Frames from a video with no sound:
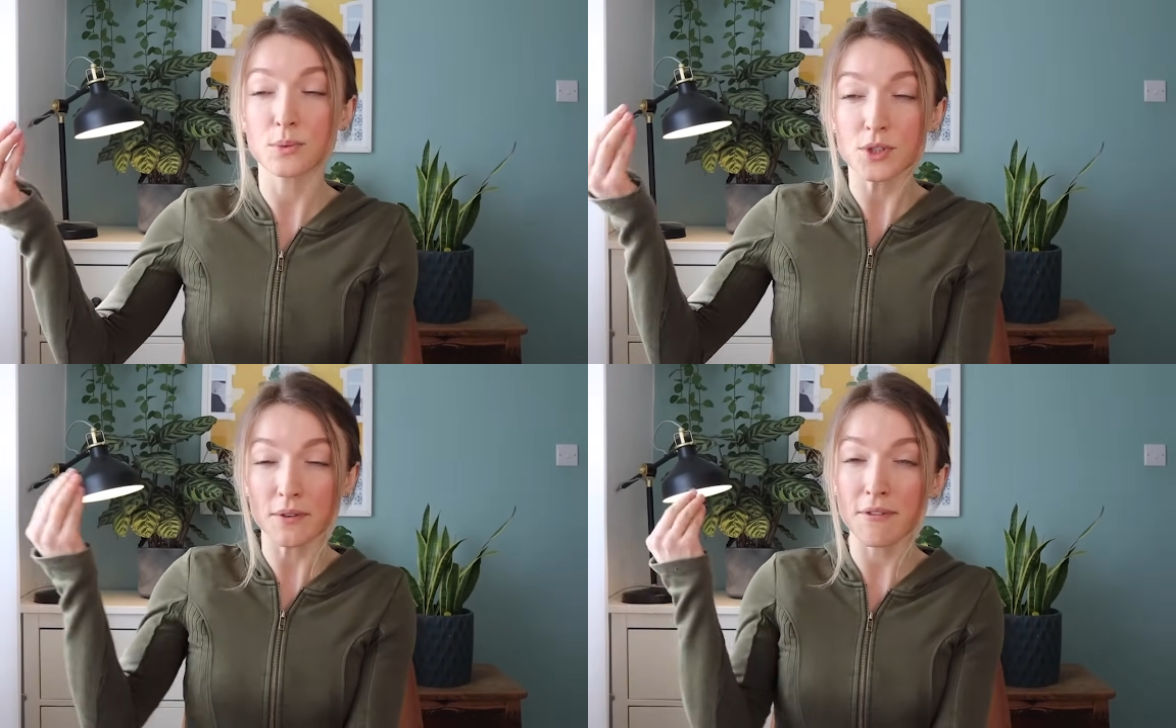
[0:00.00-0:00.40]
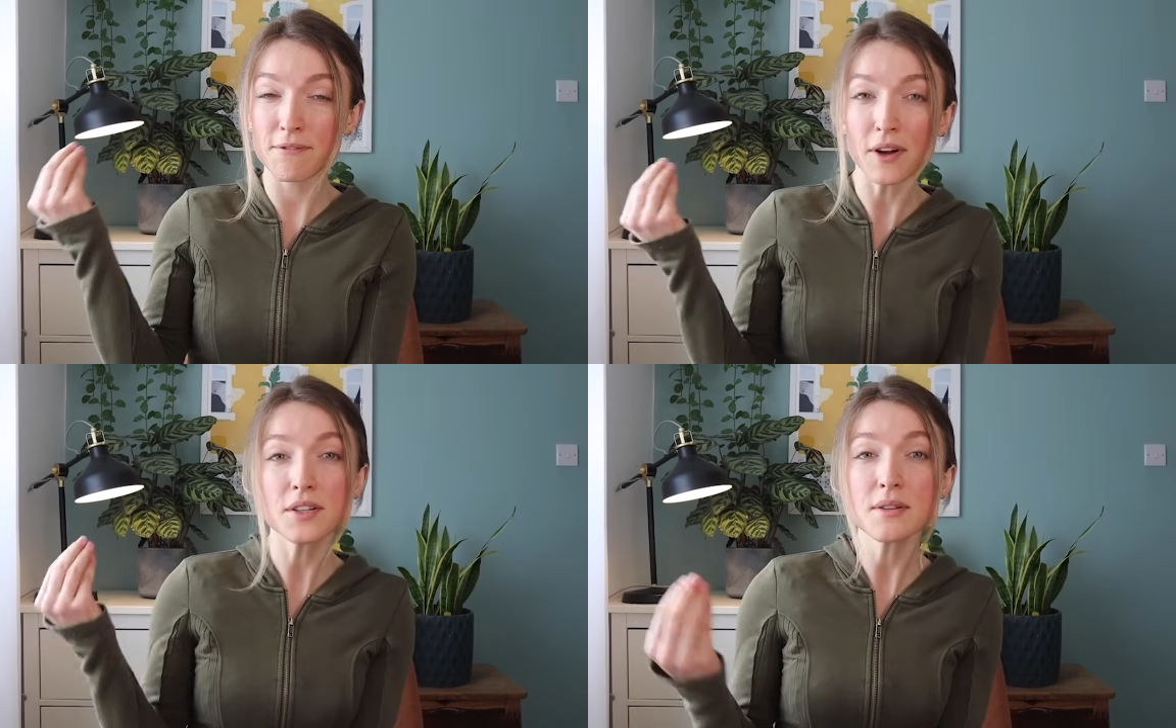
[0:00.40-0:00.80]
which are
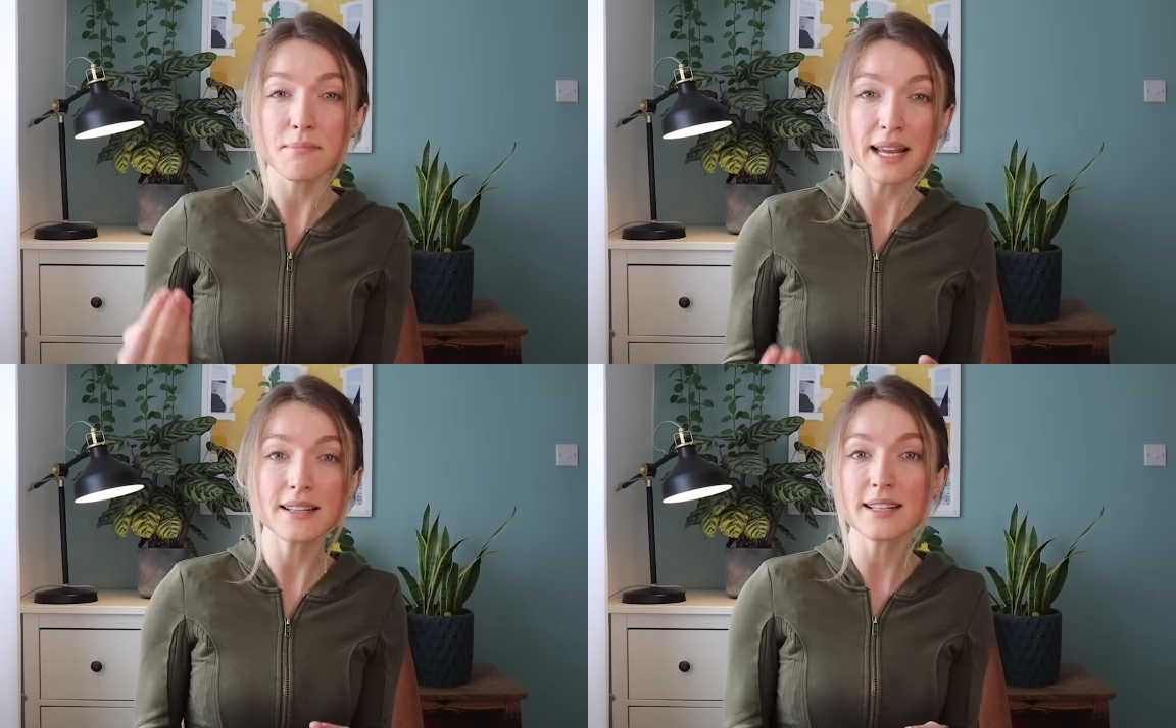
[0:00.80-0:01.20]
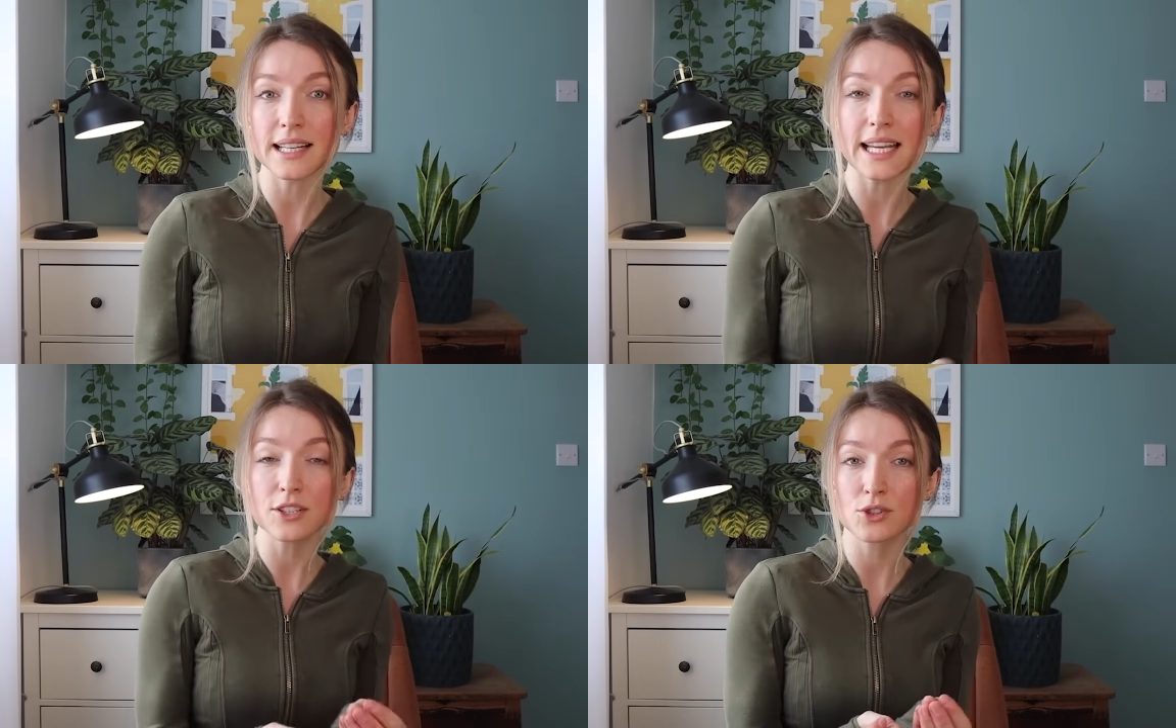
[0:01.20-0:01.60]

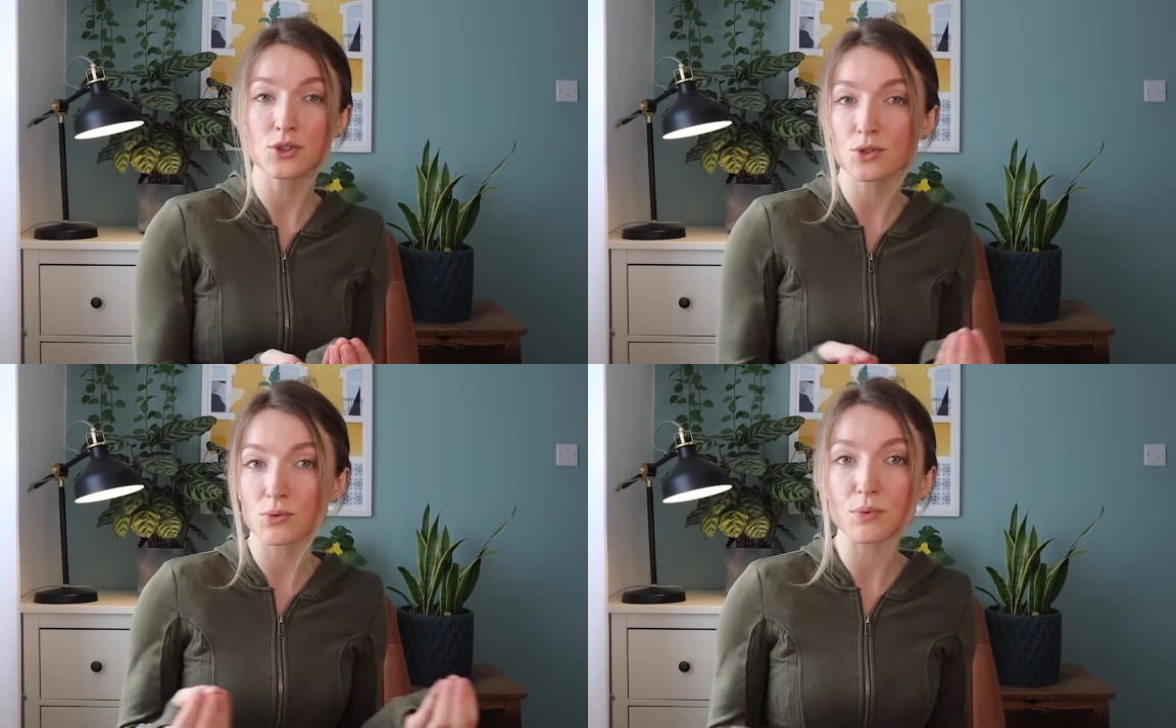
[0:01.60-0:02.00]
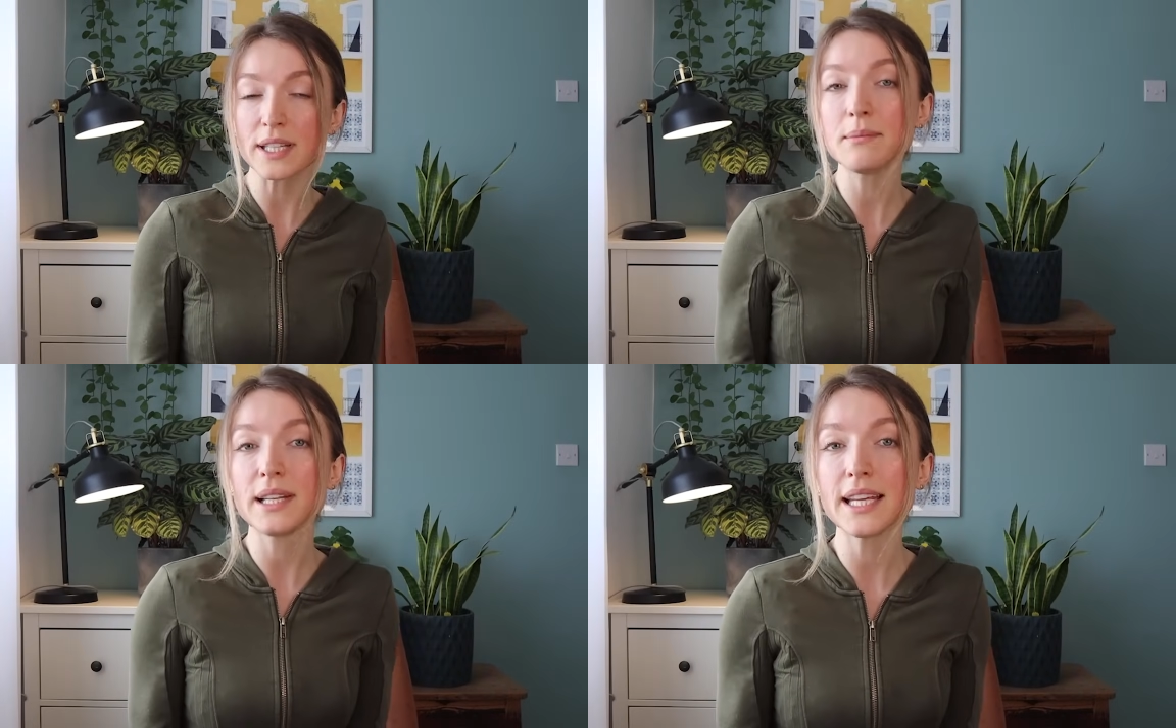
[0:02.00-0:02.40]
fundamentally
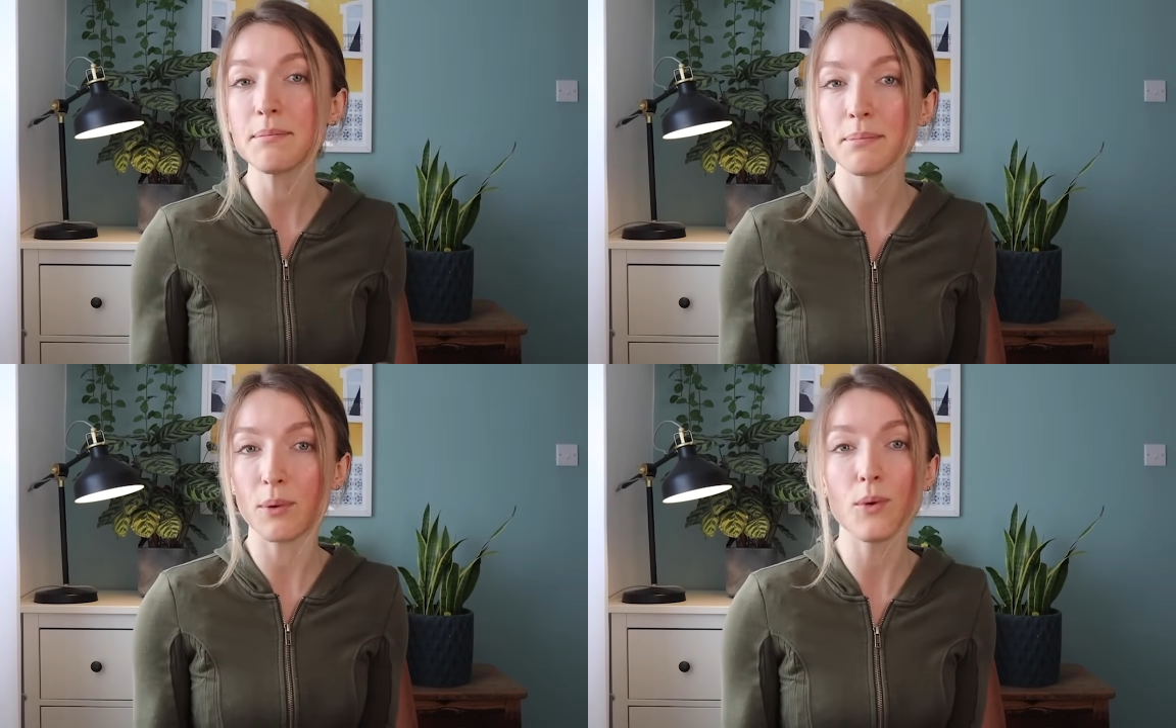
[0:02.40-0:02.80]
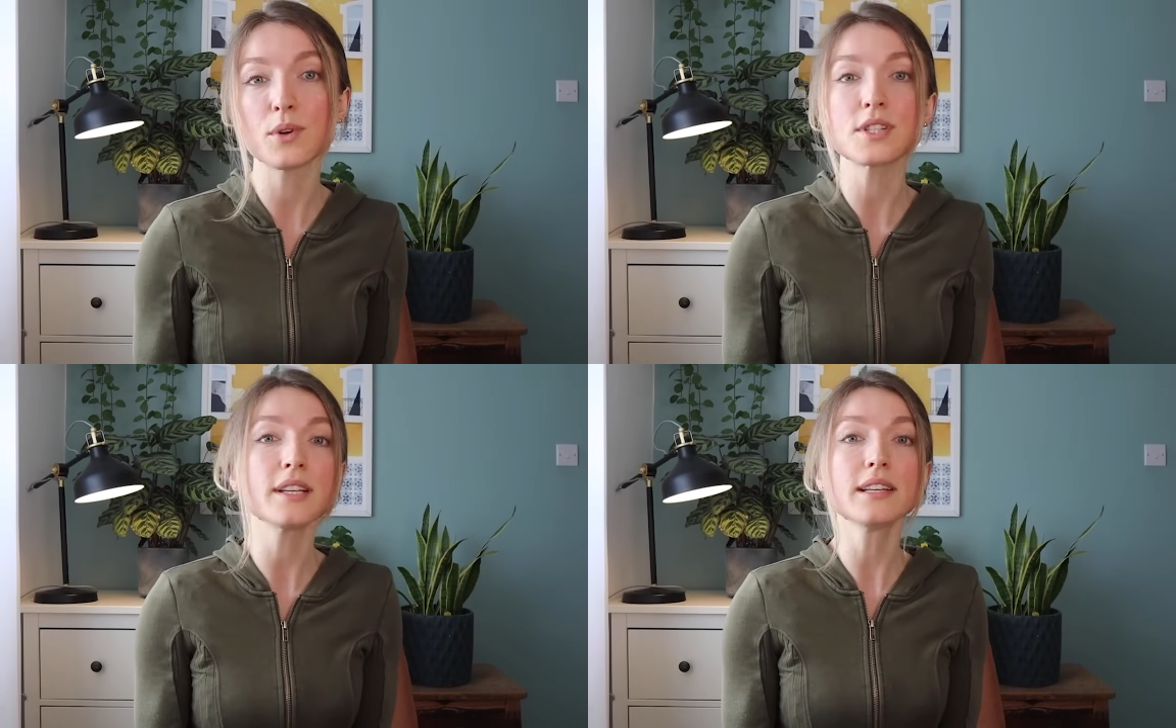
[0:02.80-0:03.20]
extremely
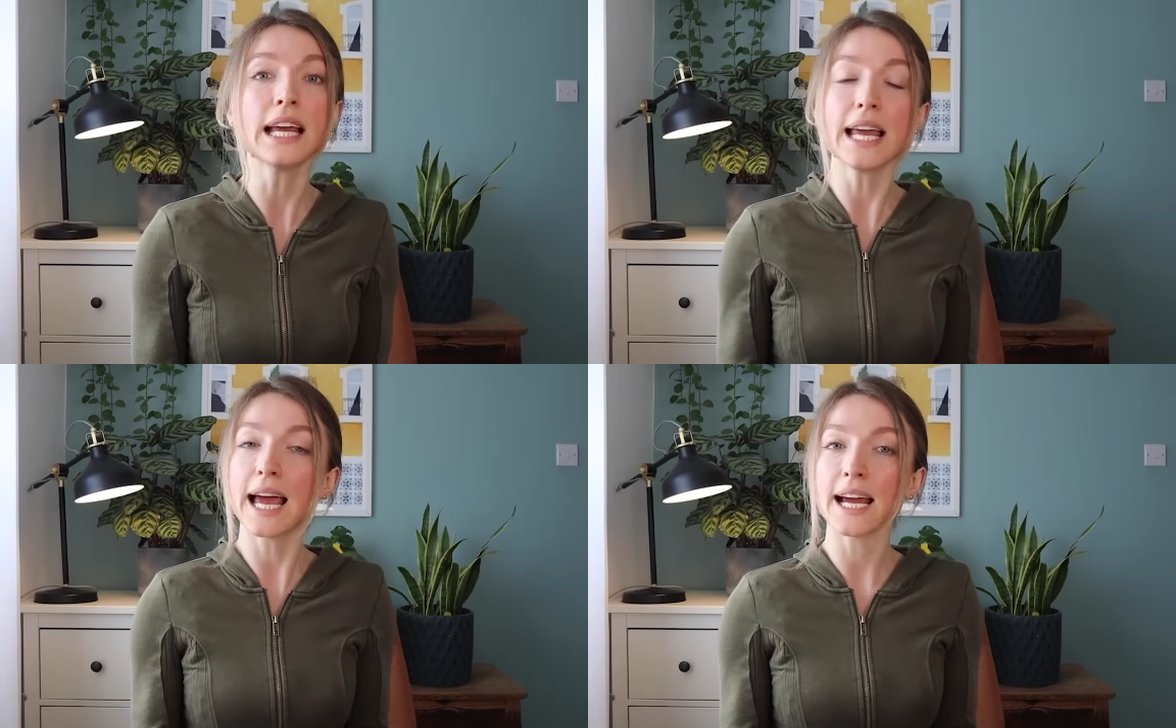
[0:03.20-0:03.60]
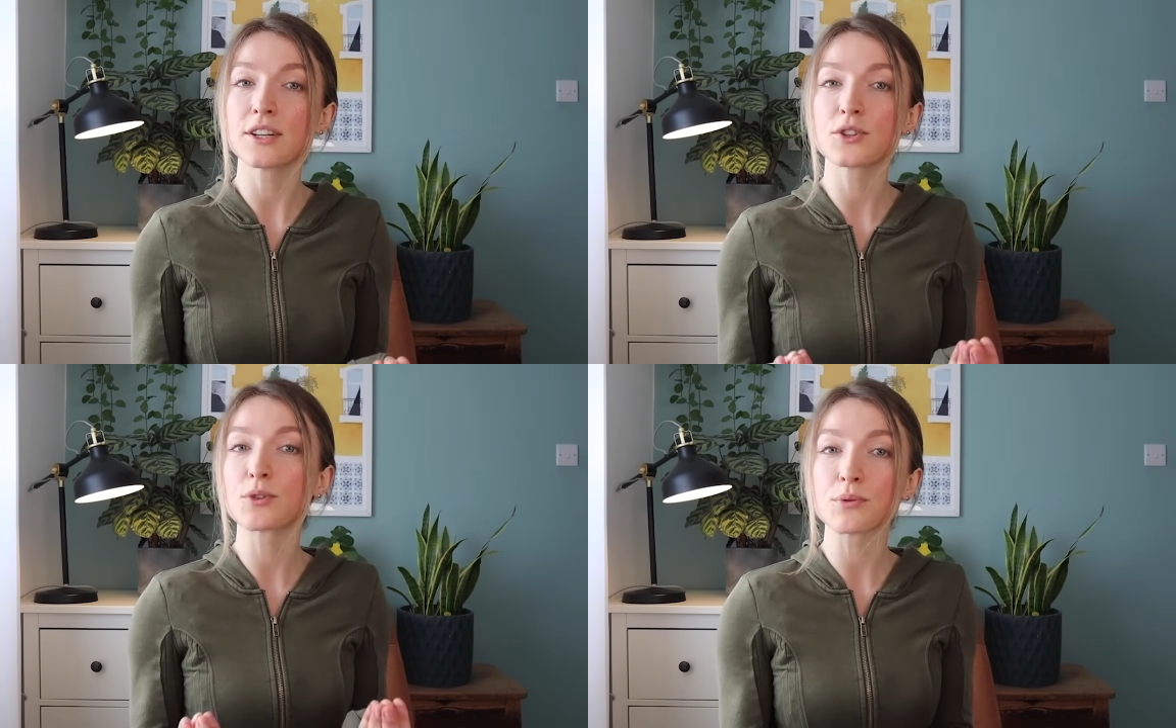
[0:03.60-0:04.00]
important
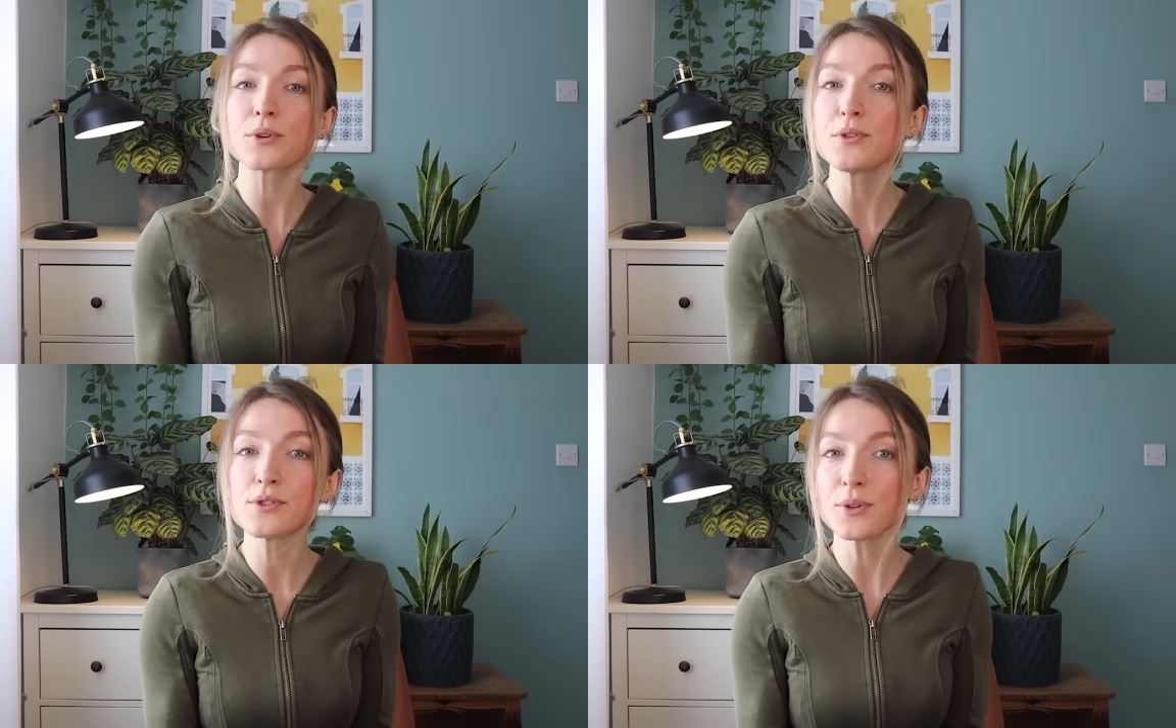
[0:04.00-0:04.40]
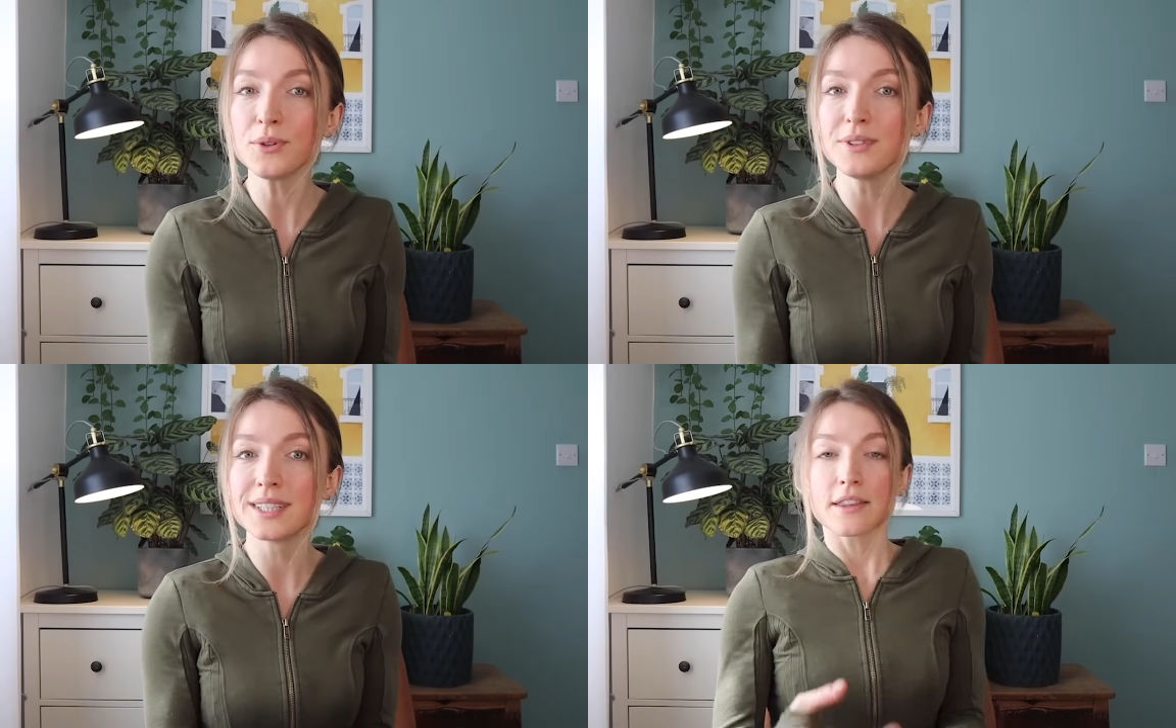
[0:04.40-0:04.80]
and crucial.